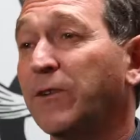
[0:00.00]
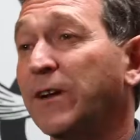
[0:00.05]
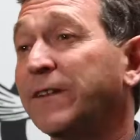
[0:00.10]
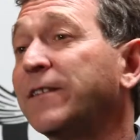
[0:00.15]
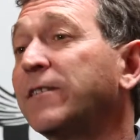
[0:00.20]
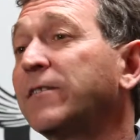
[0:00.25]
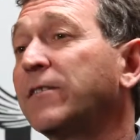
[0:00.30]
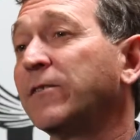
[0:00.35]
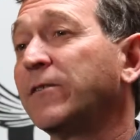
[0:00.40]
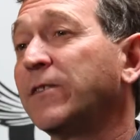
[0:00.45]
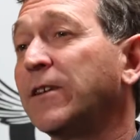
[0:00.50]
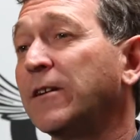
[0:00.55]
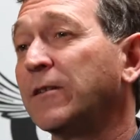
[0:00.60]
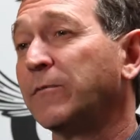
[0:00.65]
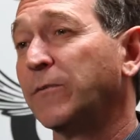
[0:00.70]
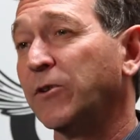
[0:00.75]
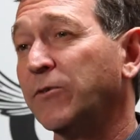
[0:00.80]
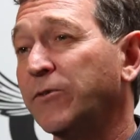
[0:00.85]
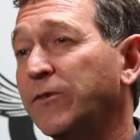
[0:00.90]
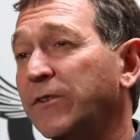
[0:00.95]
We are discussing
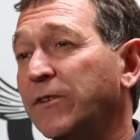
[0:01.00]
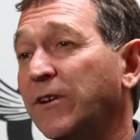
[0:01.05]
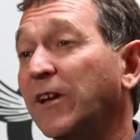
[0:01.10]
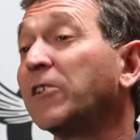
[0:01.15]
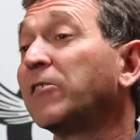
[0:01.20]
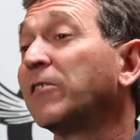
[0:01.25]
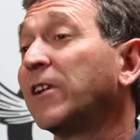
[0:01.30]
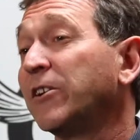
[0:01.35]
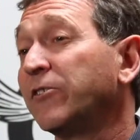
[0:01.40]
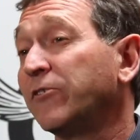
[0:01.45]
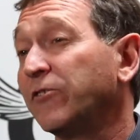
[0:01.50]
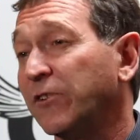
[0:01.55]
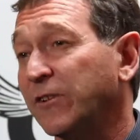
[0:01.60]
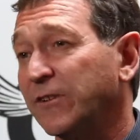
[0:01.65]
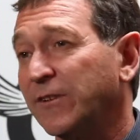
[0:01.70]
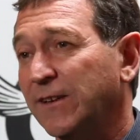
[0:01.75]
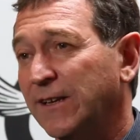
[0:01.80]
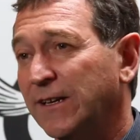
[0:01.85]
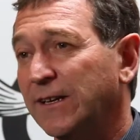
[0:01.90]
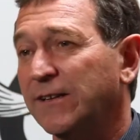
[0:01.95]
about
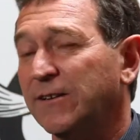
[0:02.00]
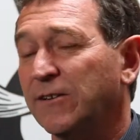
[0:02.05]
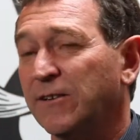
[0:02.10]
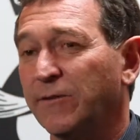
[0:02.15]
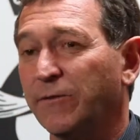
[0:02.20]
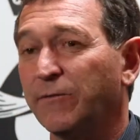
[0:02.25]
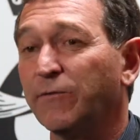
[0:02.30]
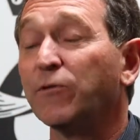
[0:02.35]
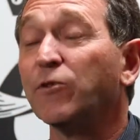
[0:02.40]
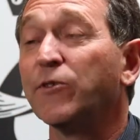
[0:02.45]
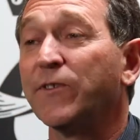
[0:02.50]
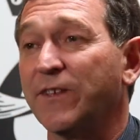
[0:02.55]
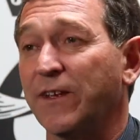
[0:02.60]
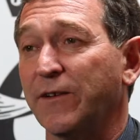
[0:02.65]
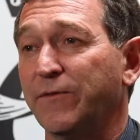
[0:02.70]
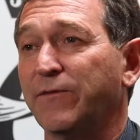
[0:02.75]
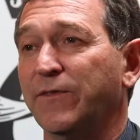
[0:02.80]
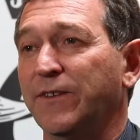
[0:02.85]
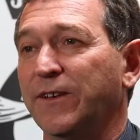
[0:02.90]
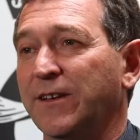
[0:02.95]
regulation on food
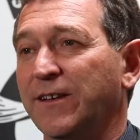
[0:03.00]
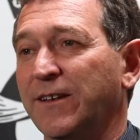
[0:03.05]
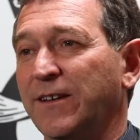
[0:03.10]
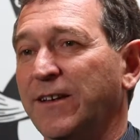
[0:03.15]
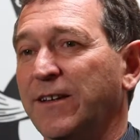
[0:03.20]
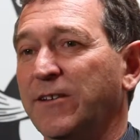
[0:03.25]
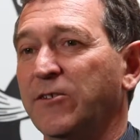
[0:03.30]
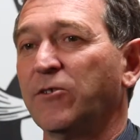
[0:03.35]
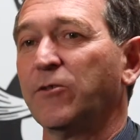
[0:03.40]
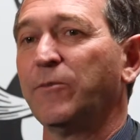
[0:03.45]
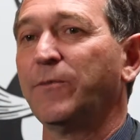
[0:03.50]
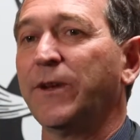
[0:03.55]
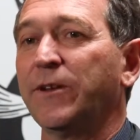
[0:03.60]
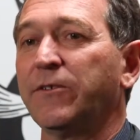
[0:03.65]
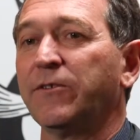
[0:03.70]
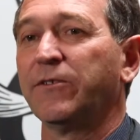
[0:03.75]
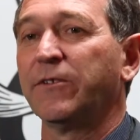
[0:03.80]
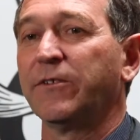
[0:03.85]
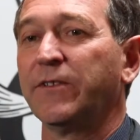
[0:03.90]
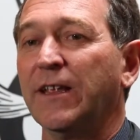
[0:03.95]
safety in
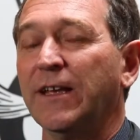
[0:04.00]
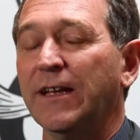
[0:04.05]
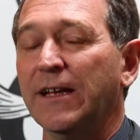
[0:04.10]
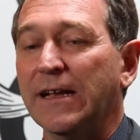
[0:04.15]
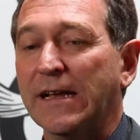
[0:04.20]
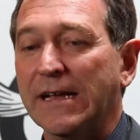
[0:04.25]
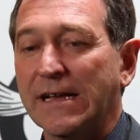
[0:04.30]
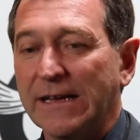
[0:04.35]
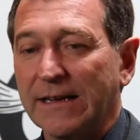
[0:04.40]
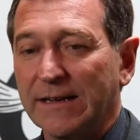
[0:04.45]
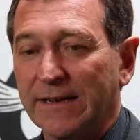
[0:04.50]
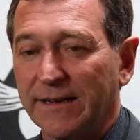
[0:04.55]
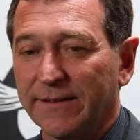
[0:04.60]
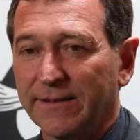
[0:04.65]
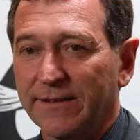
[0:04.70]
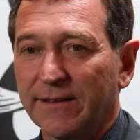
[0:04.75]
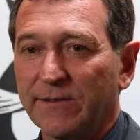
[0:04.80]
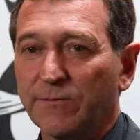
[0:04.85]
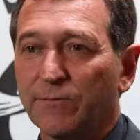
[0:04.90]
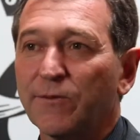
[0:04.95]
European Union.
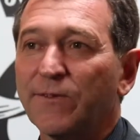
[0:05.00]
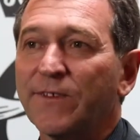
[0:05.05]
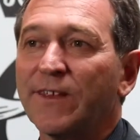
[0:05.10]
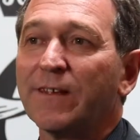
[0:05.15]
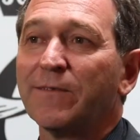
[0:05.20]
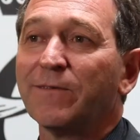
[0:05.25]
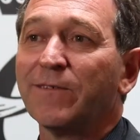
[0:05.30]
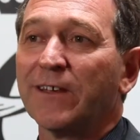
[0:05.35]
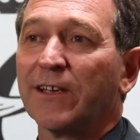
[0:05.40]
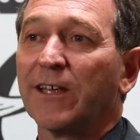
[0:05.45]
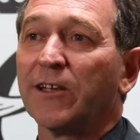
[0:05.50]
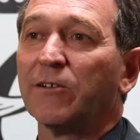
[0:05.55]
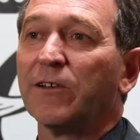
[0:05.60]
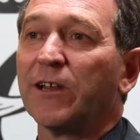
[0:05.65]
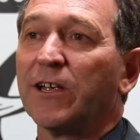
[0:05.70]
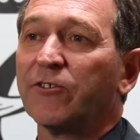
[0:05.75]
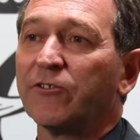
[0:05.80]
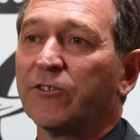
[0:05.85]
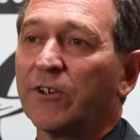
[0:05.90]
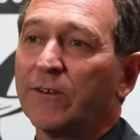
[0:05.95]
And this food safety
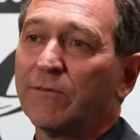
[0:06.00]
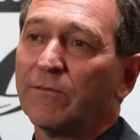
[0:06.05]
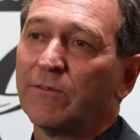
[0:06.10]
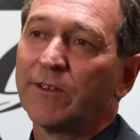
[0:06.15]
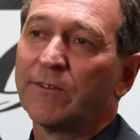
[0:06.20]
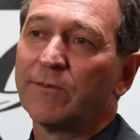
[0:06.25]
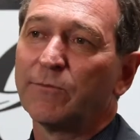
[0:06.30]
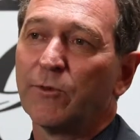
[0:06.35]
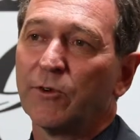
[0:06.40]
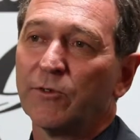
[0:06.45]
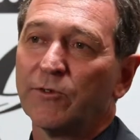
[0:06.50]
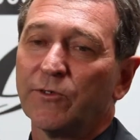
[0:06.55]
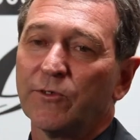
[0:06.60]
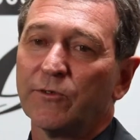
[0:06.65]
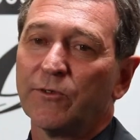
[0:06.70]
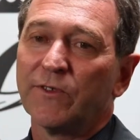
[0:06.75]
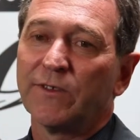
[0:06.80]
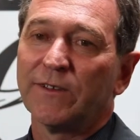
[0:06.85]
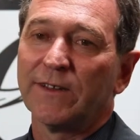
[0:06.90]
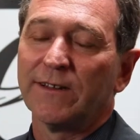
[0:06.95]
regulation was
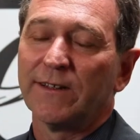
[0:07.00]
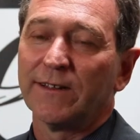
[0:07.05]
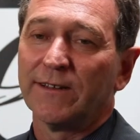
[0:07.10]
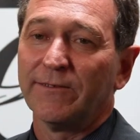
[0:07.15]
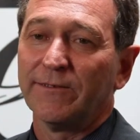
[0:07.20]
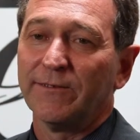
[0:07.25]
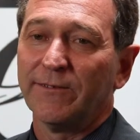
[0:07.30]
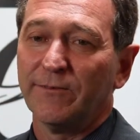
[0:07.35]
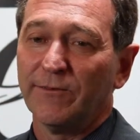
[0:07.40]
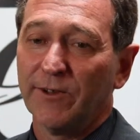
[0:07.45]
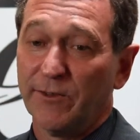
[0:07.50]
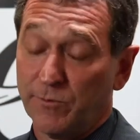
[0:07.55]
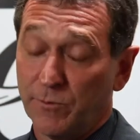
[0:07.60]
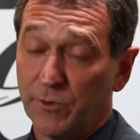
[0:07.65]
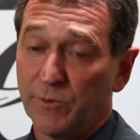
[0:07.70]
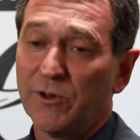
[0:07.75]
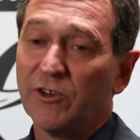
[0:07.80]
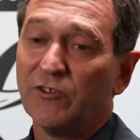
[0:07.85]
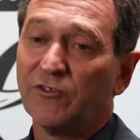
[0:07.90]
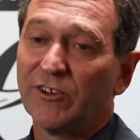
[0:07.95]
published
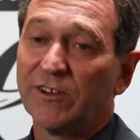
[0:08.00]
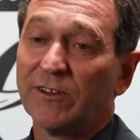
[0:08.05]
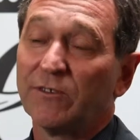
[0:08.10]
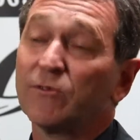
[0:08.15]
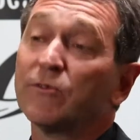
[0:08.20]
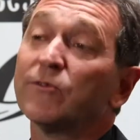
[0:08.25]
in